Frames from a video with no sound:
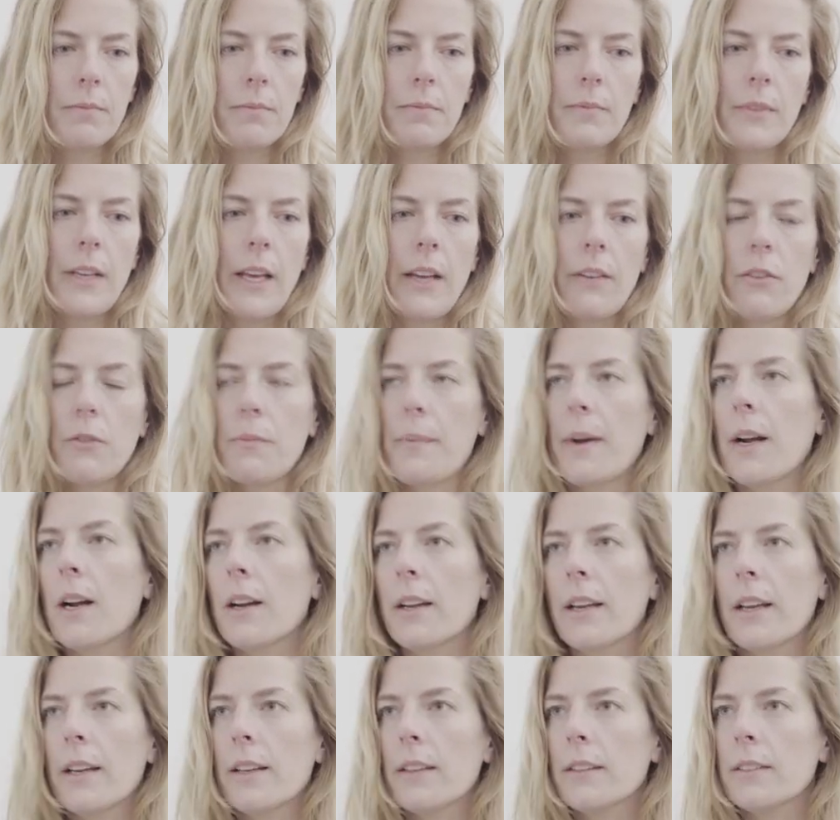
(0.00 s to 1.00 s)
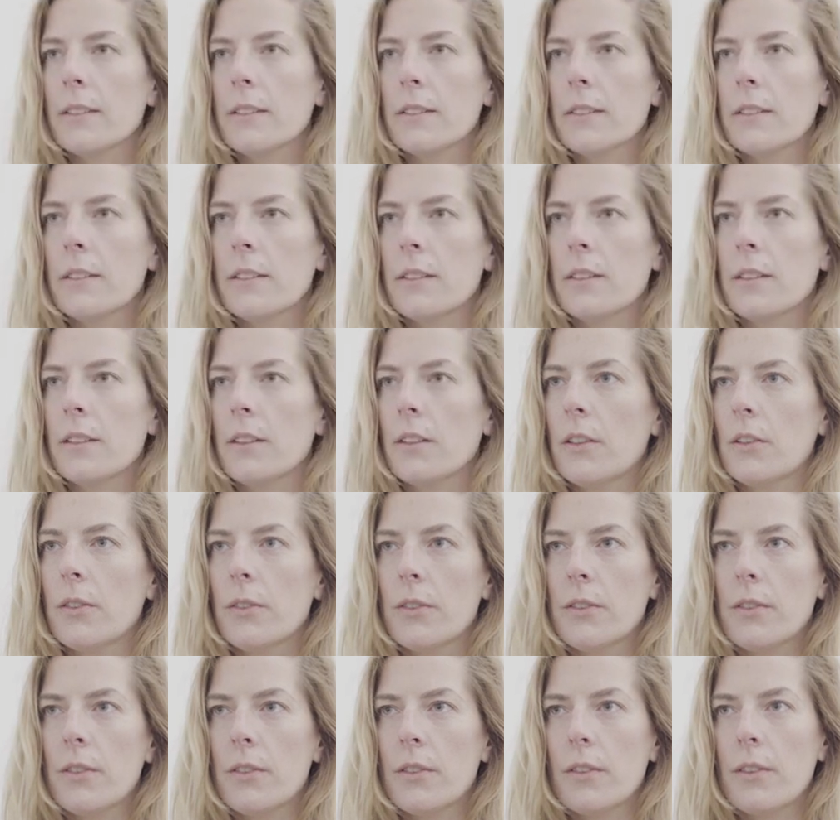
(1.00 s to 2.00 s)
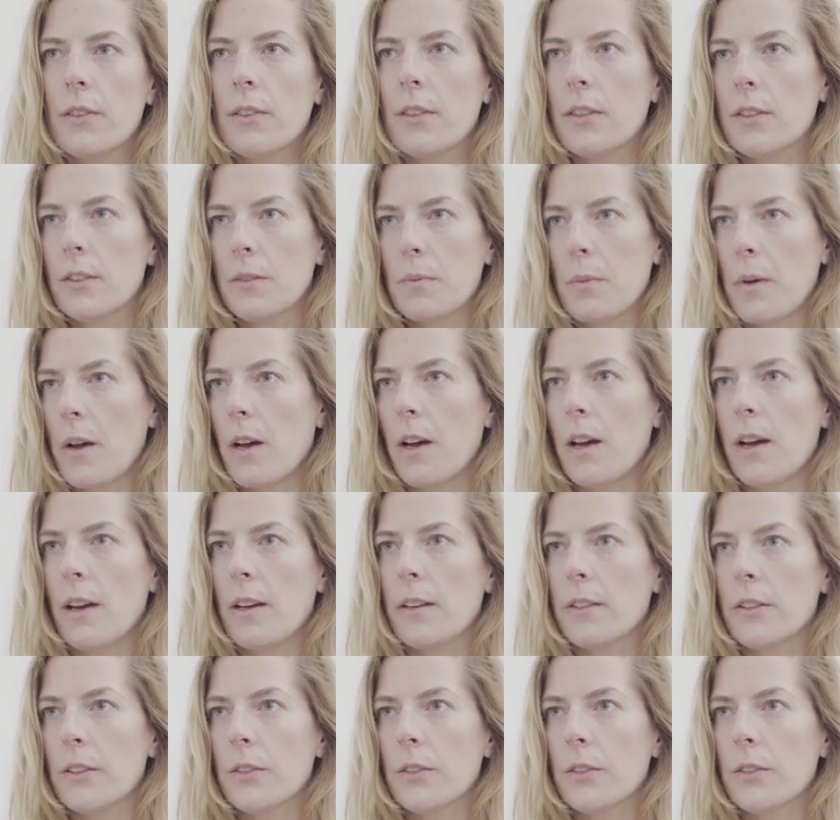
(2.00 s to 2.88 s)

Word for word: Native Americans used the spa,